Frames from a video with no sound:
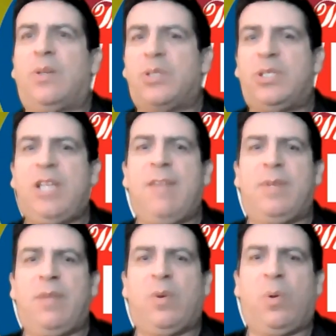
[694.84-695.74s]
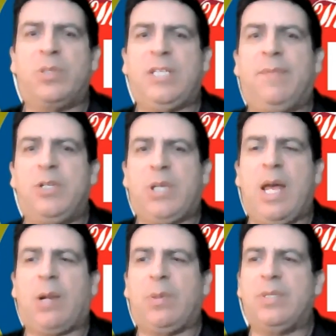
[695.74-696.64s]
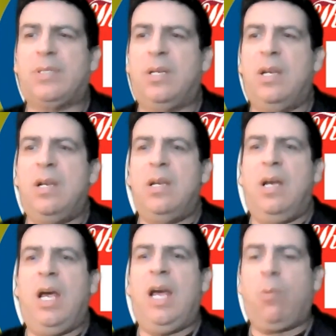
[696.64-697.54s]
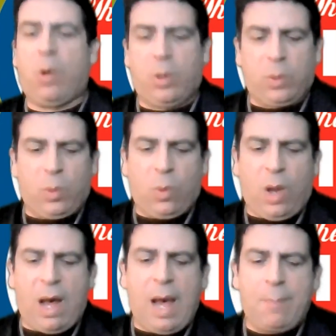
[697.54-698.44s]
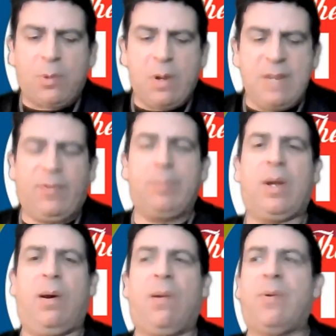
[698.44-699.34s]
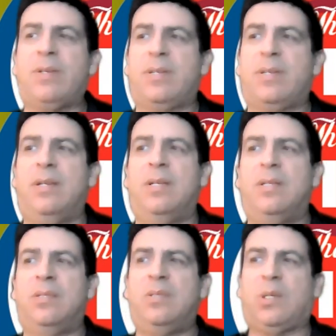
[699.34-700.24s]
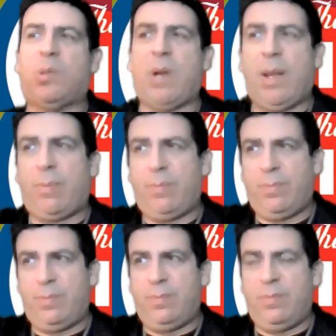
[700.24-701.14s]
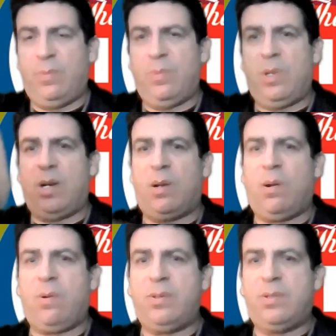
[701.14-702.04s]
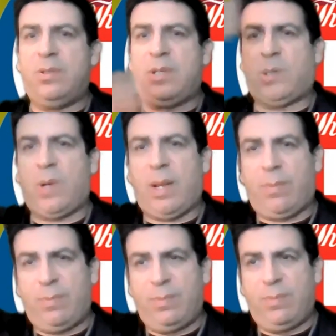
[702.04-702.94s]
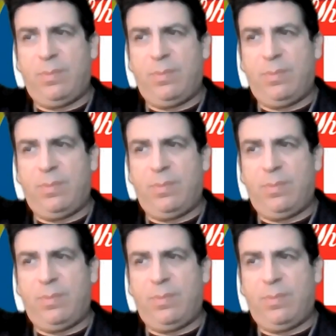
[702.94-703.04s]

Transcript: There's seven, of course, seven chakras, and we're operating from the heart to the crown, heart to the crown.